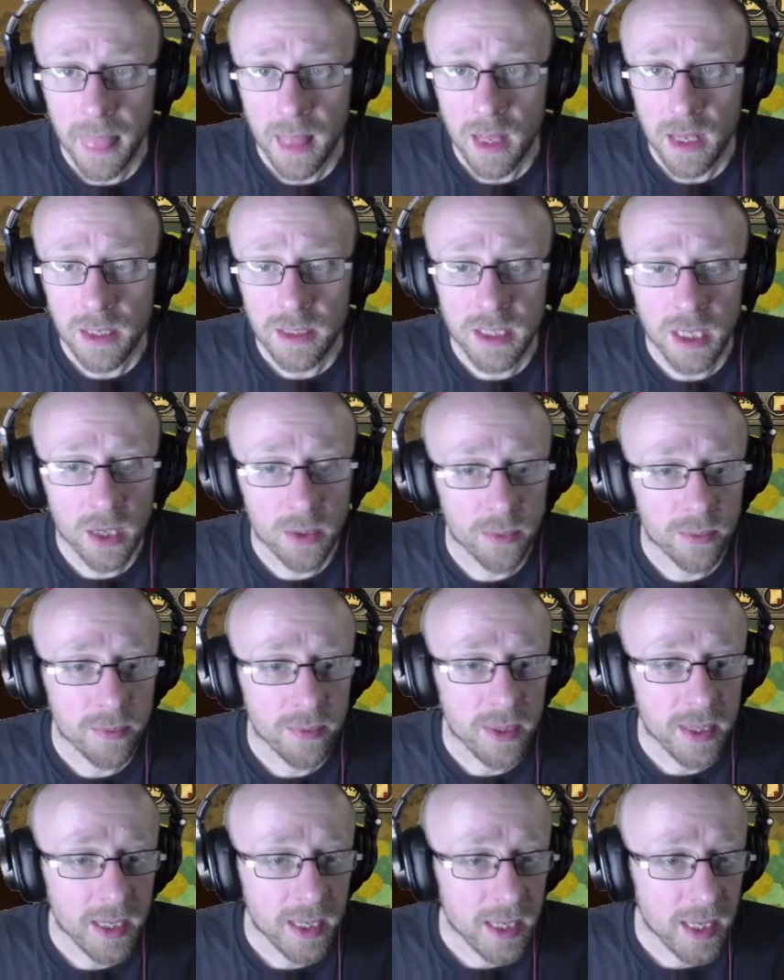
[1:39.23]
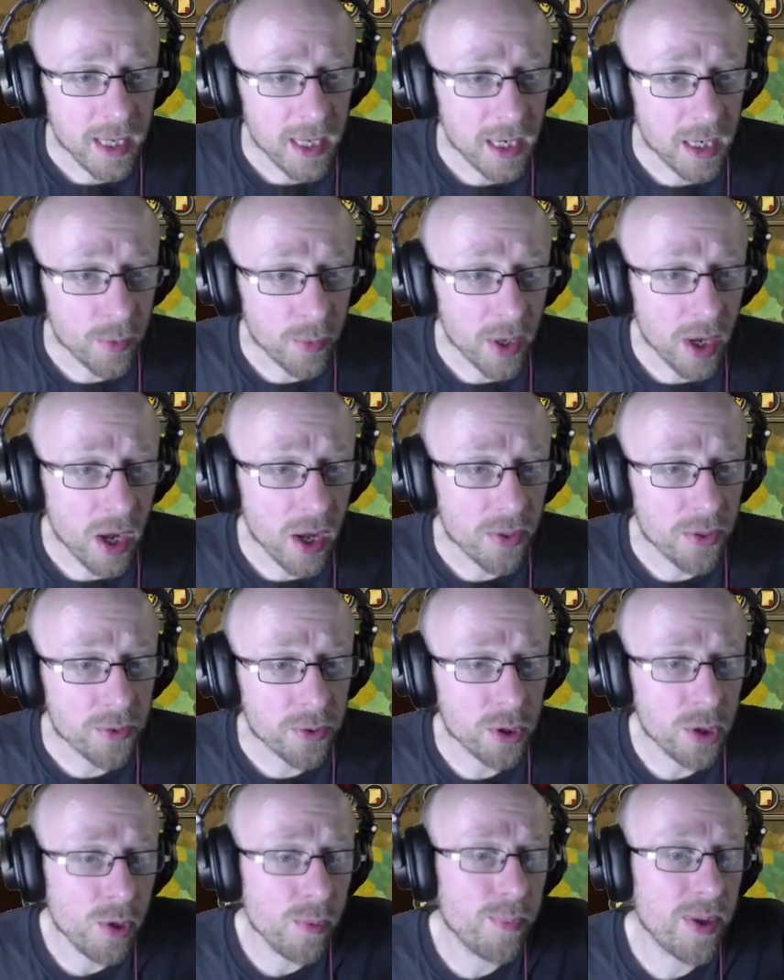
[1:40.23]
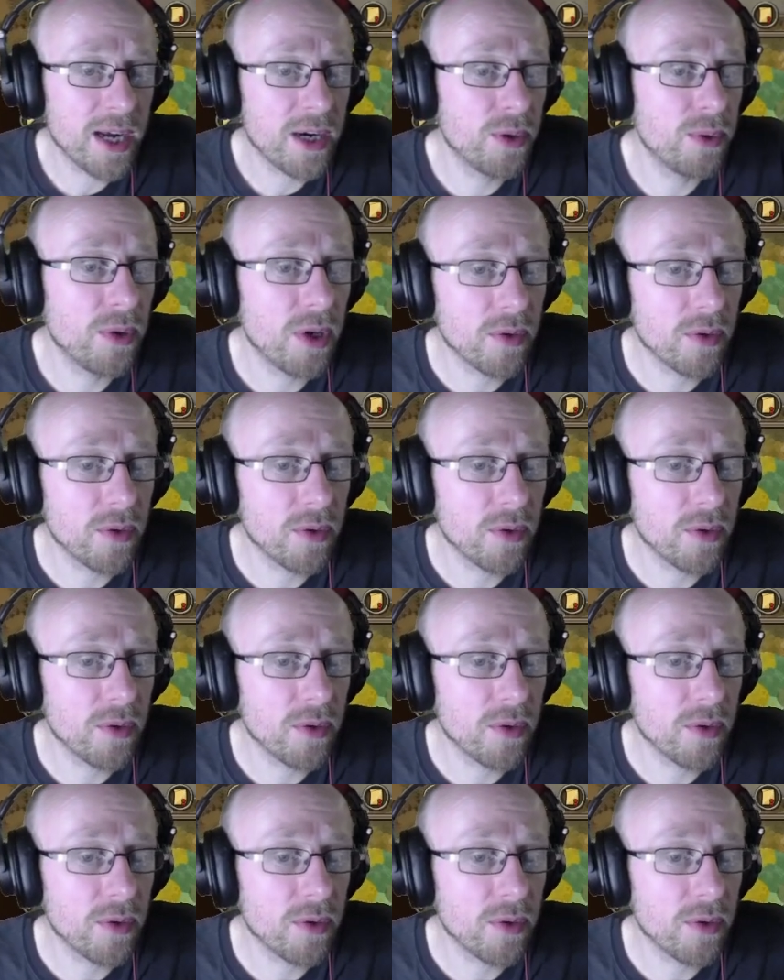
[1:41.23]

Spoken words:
So here we are. The recruitment panel,